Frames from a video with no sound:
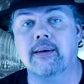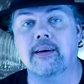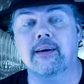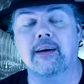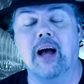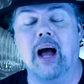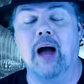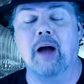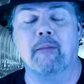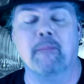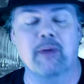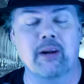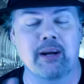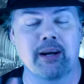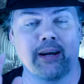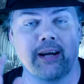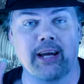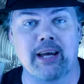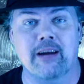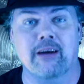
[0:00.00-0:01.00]
I'm going to
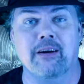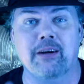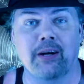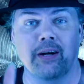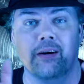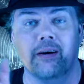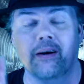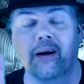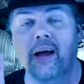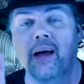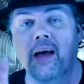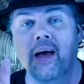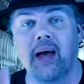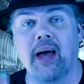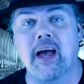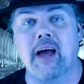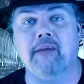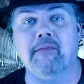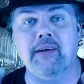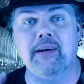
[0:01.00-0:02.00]
get on here
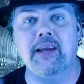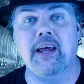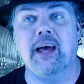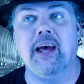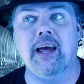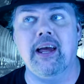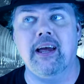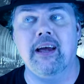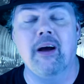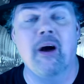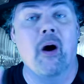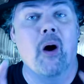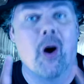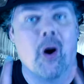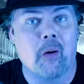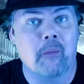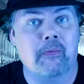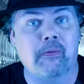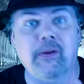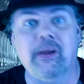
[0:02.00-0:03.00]
every day,
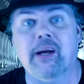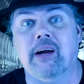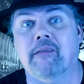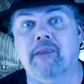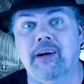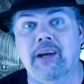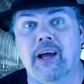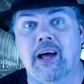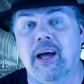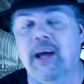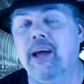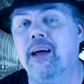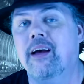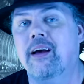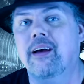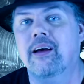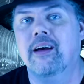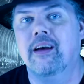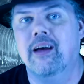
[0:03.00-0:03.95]
hopefully every day,